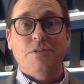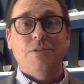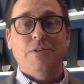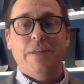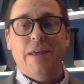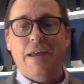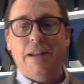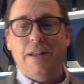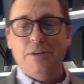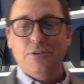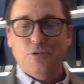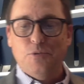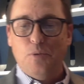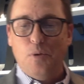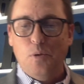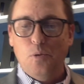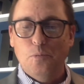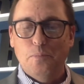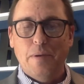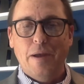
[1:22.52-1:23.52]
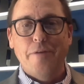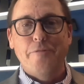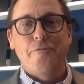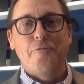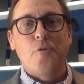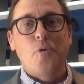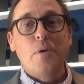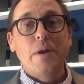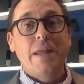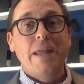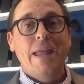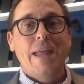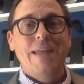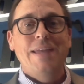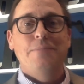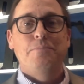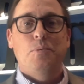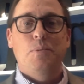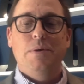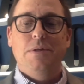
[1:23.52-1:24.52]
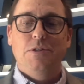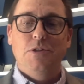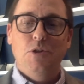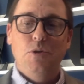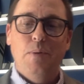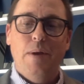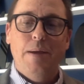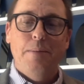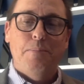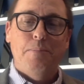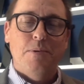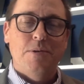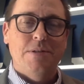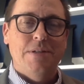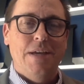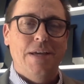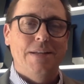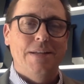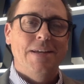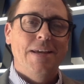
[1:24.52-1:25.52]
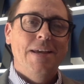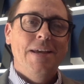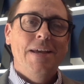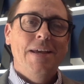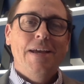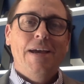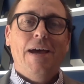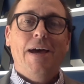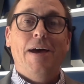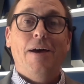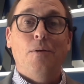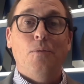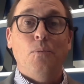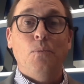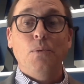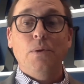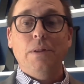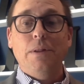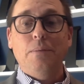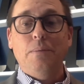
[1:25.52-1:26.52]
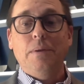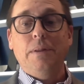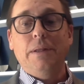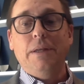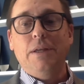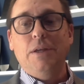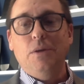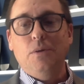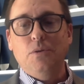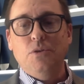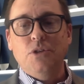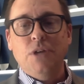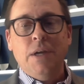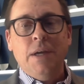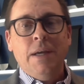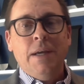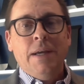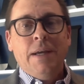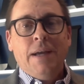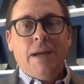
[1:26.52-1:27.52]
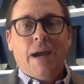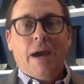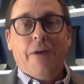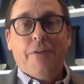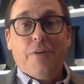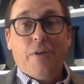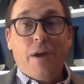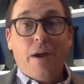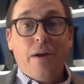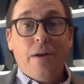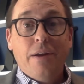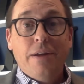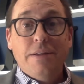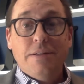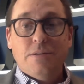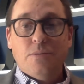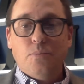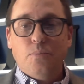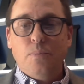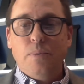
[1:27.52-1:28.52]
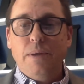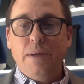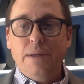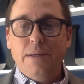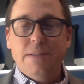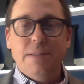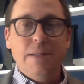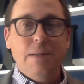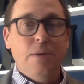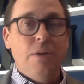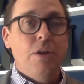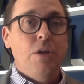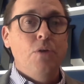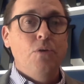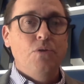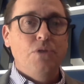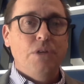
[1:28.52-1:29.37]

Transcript: so that has grown by 48.28%. Really, really huge. Other areas we see huge